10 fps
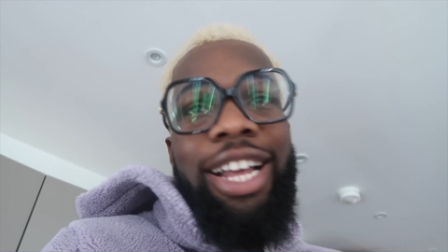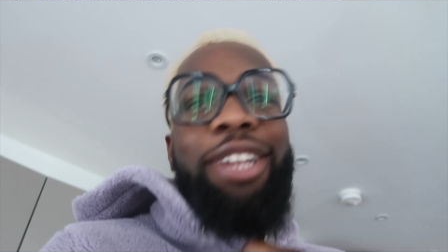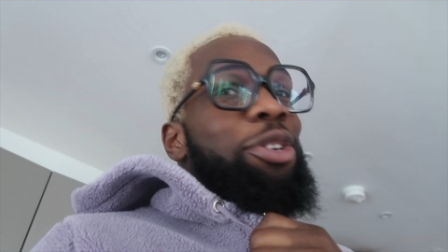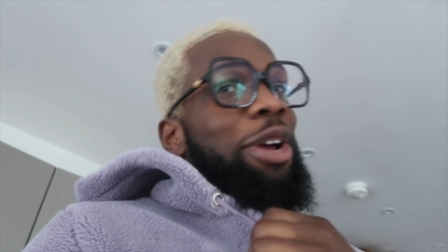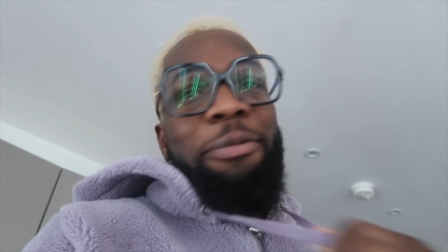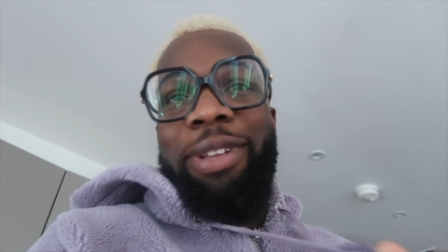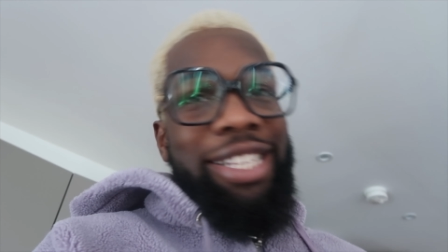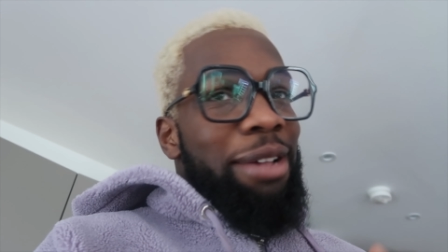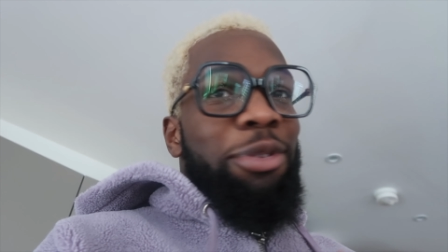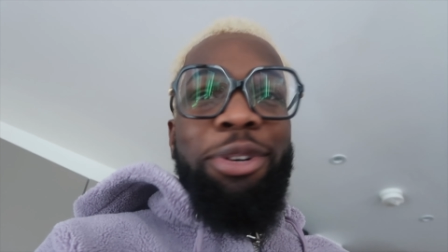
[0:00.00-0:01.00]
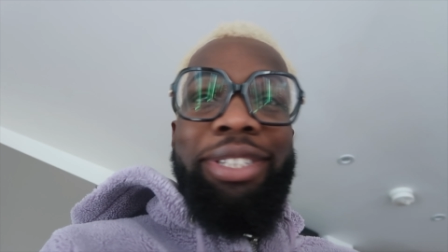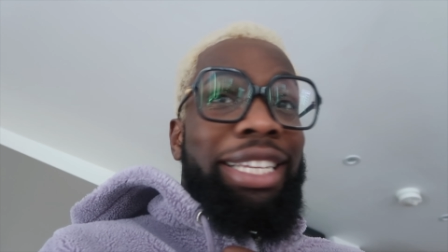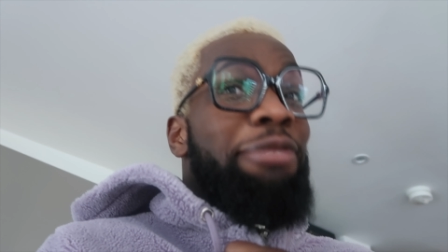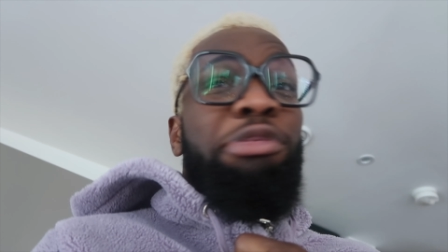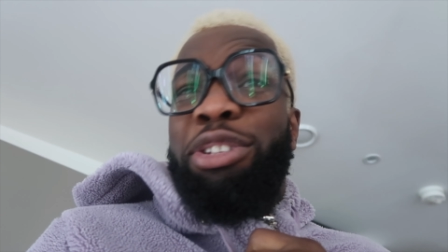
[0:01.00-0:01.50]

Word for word: I don't know how many times I'm gonna say it, but